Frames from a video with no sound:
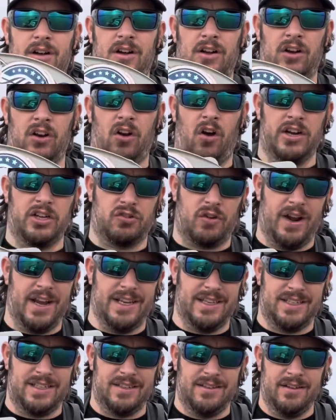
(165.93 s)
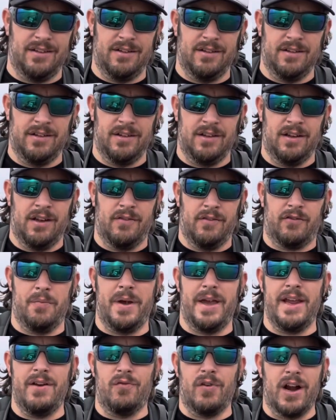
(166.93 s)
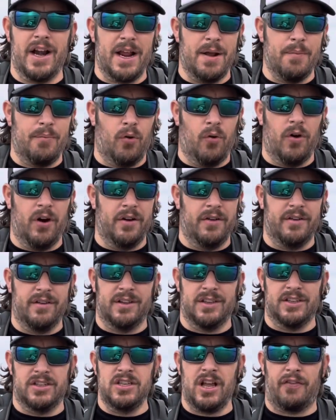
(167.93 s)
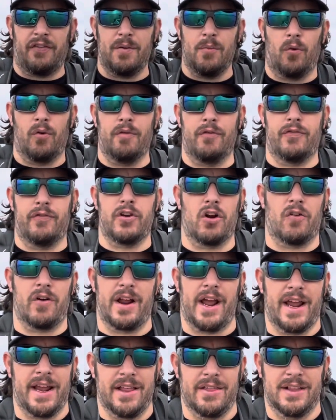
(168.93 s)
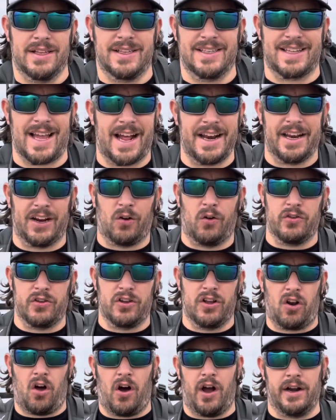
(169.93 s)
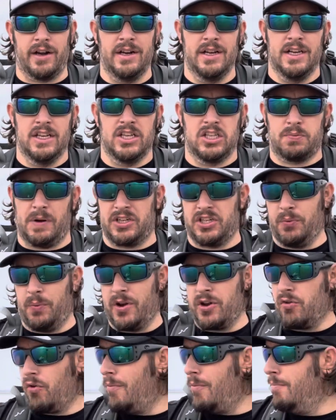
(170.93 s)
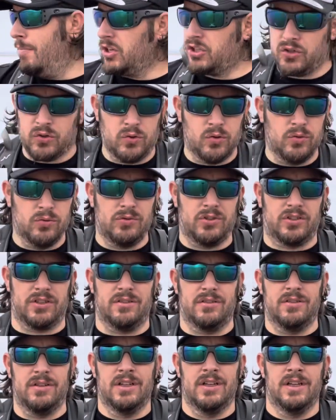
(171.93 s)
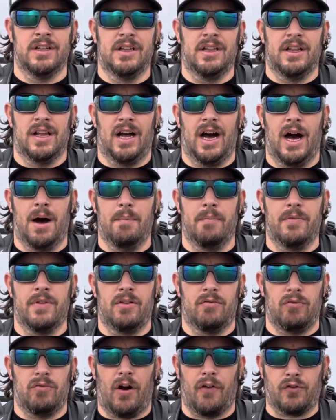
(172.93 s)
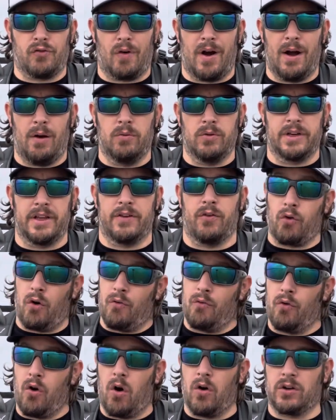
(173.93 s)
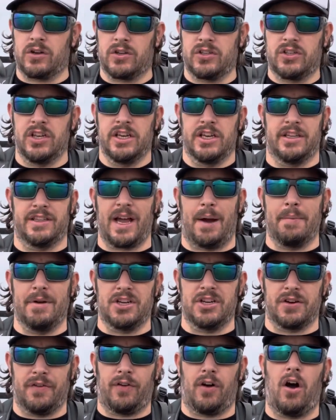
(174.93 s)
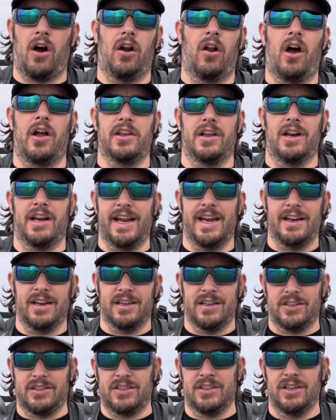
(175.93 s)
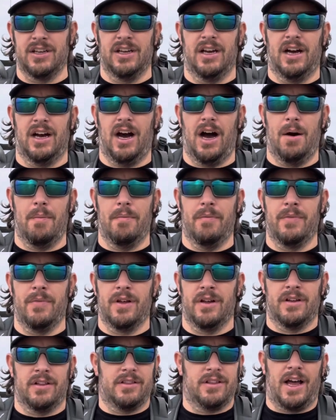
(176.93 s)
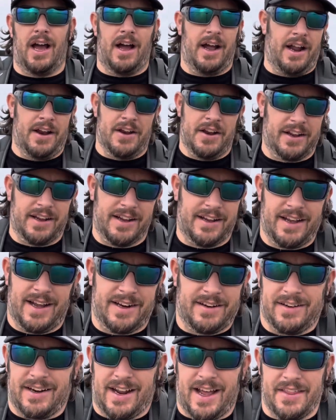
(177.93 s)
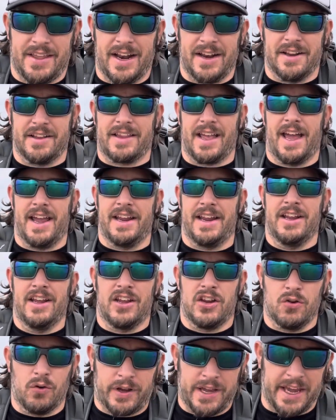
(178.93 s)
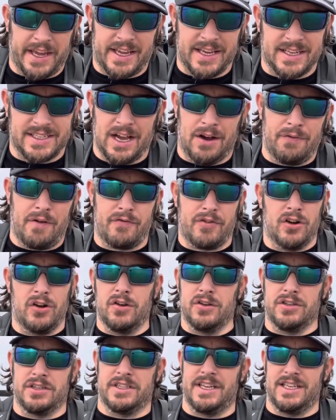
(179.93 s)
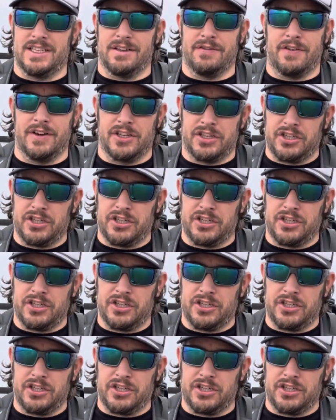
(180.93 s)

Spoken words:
line trays. For me, really important. There's nothing more infuriating than standing on your line, especially when you're on mussels and rough ground. If you're on rocks, you damage your fly line, your leaders, and at the end of the day, you'll kick yourself if you lose a decent fish